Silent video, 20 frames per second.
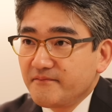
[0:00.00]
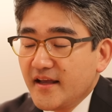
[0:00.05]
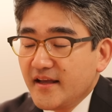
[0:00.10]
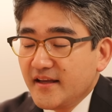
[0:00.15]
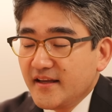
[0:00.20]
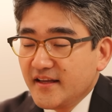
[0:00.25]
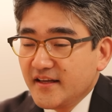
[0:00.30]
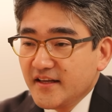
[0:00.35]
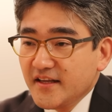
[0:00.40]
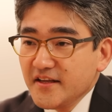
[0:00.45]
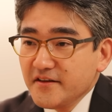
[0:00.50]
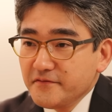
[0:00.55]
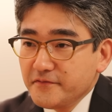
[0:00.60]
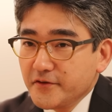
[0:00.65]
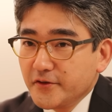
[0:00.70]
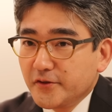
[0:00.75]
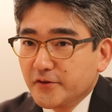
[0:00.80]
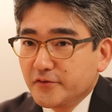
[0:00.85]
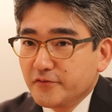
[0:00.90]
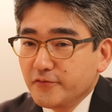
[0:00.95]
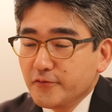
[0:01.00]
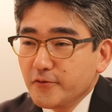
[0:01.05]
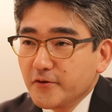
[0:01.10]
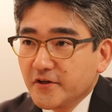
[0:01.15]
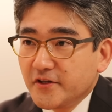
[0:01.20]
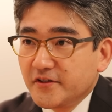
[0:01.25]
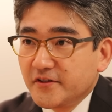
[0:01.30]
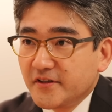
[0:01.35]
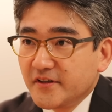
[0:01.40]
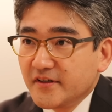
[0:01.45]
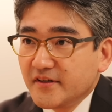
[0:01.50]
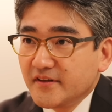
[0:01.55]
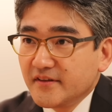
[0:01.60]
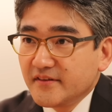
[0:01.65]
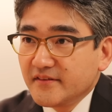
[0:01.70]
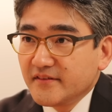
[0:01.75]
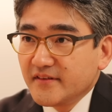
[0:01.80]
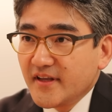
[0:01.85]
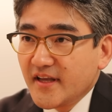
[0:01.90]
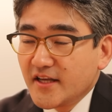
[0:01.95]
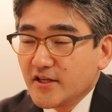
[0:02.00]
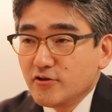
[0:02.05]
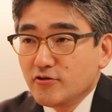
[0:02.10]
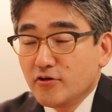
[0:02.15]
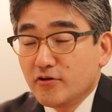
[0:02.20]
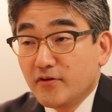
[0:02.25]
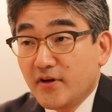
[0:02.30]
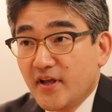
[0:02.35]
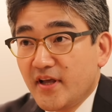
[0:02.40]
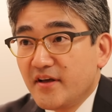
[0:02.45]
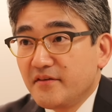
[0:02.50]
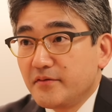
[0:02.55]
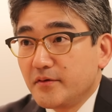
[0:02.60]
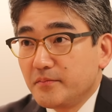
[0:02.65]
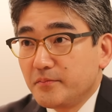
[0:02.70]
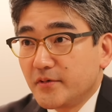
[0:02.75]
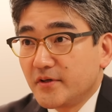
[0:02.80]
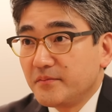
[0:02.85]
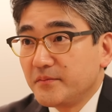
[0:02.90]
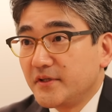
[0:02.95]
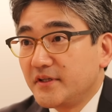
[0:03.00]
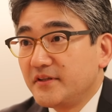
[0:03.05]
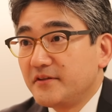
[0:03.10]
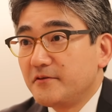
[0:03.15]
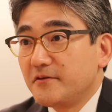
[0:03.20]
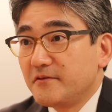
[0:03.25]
And if you're a foreigner and you don't have a permanent